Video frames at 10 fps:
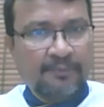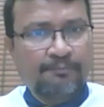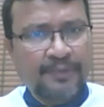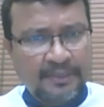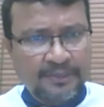
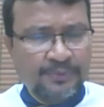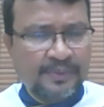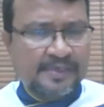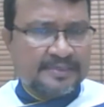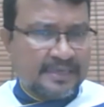Bigger
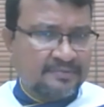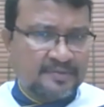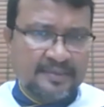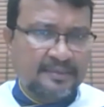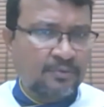units I've
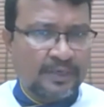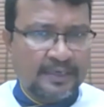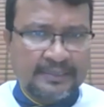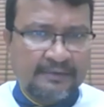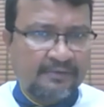seen,
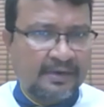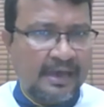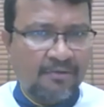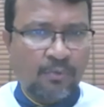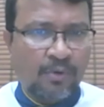okay, they will
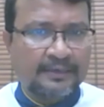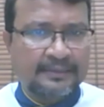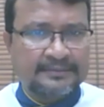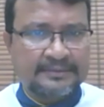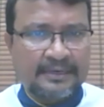have
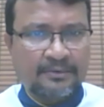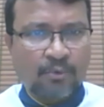quality standard,